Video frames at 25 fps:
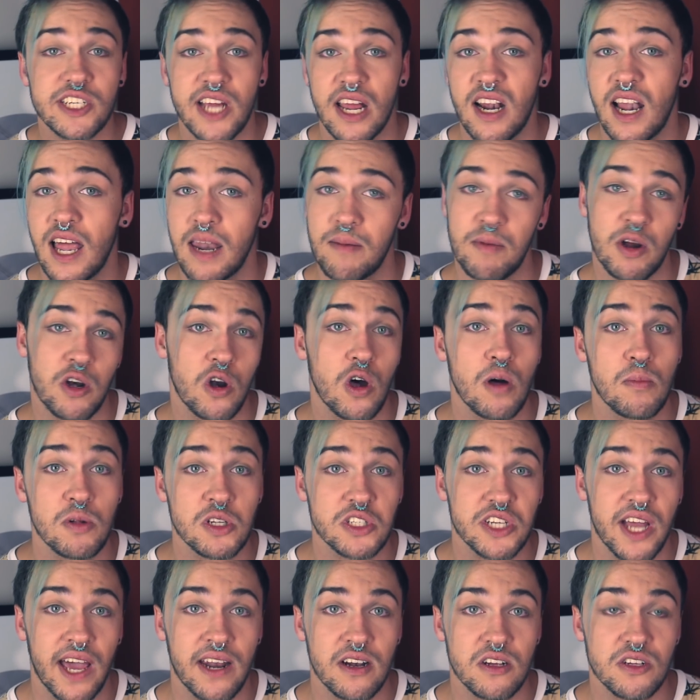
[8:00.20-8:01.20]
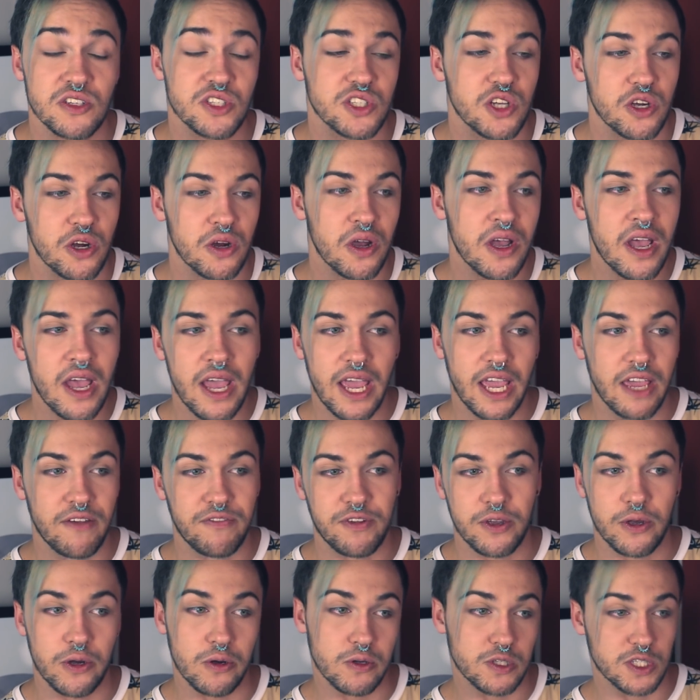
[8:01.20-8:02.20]
channel and my normal channel. So
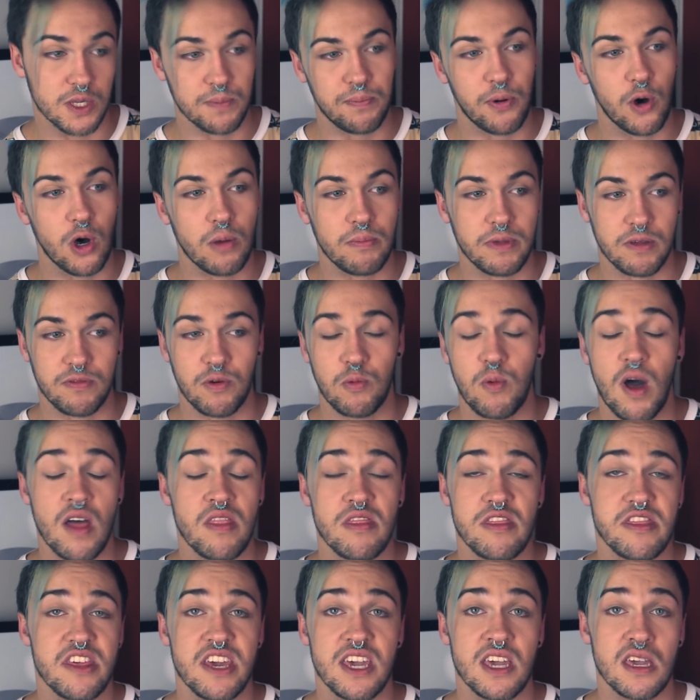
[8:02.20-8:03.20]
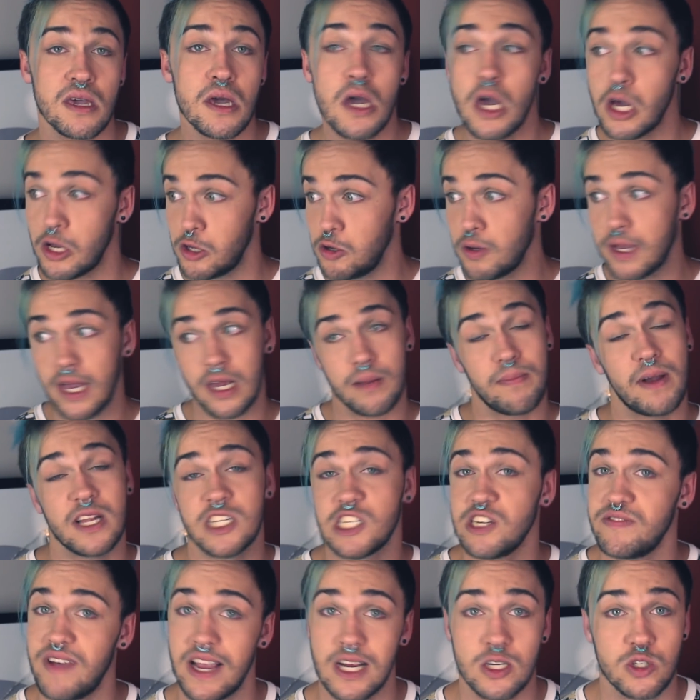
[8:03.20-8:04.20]
if you support me for one thing, you get a
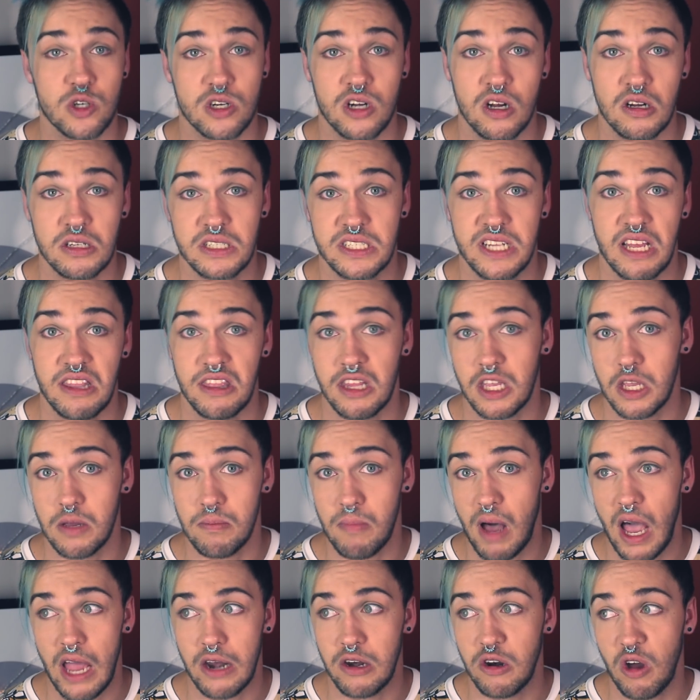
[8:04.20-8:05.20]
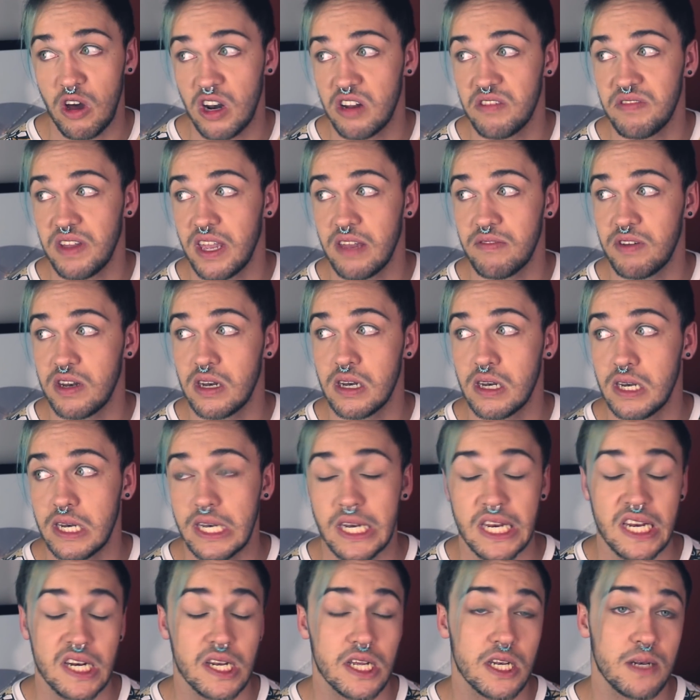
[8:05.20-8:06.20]
bunch of extra content that you might not have
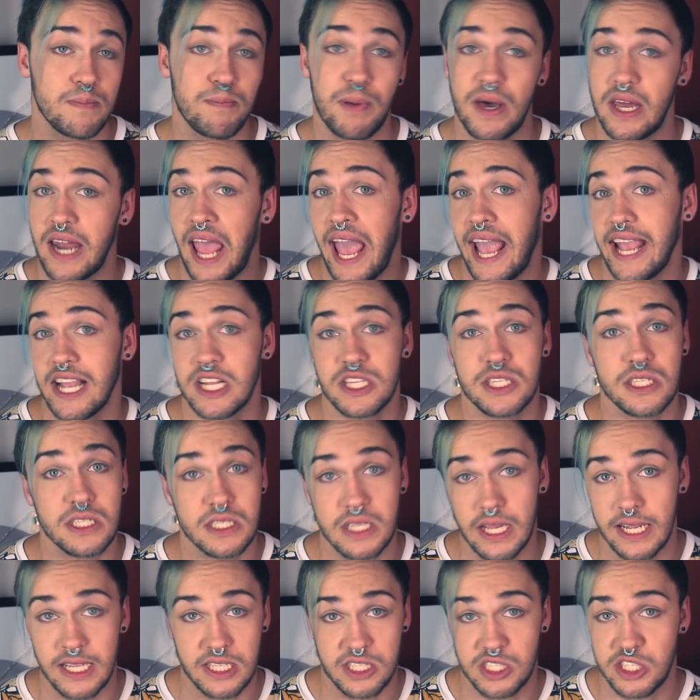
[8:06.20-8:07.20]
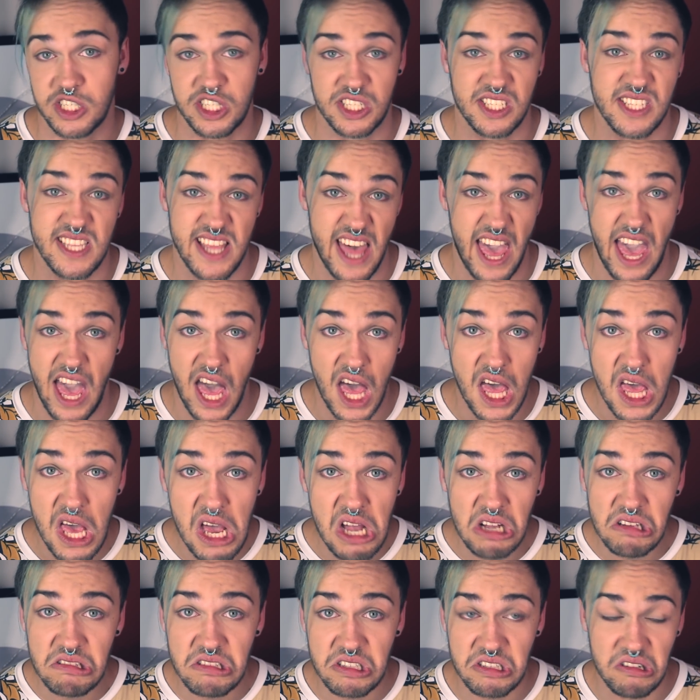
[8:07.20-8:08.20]
even needed, but hey, it's just there.
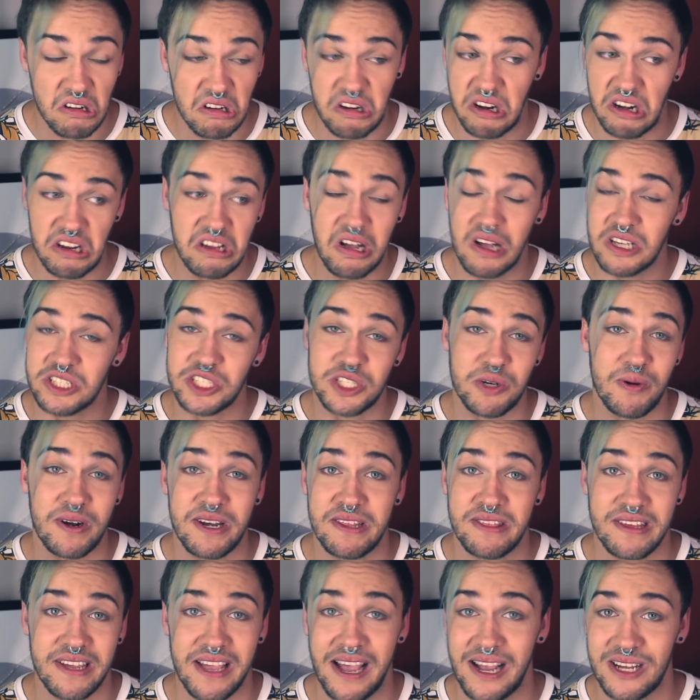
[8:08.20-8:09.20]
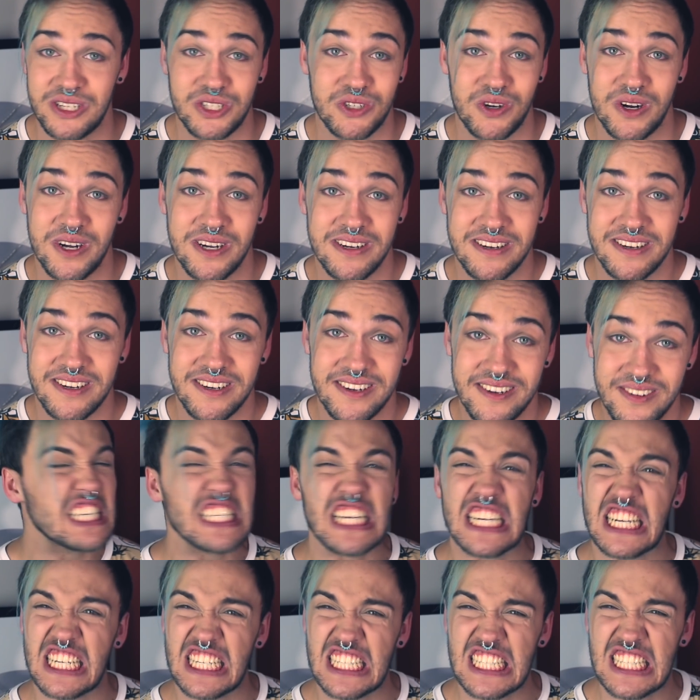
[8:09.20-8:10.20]
It's not gonna cost you anything extra. I
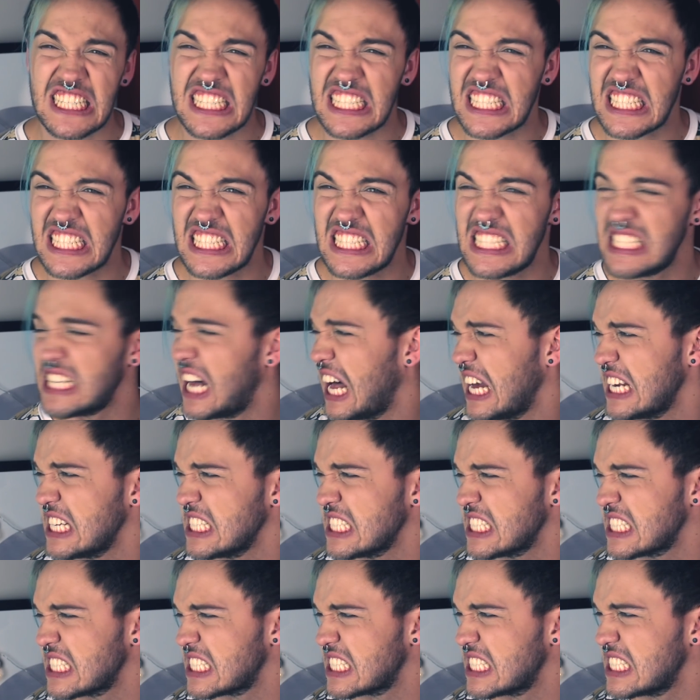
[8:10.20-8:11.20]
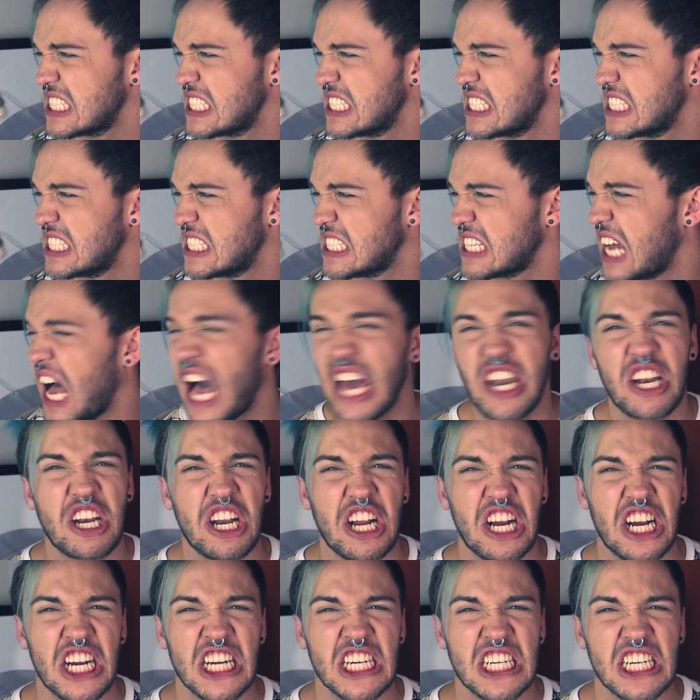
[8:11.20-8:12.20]
don't know. I don't
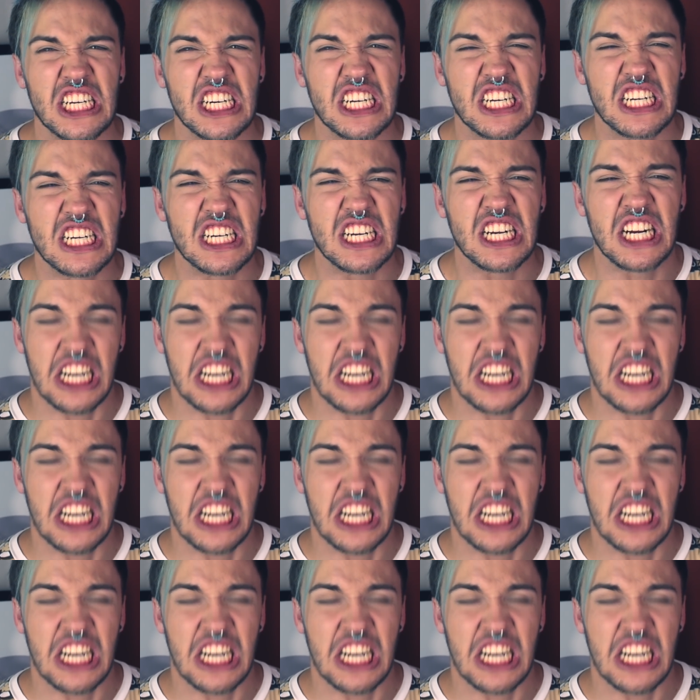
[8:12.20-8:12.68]
know. But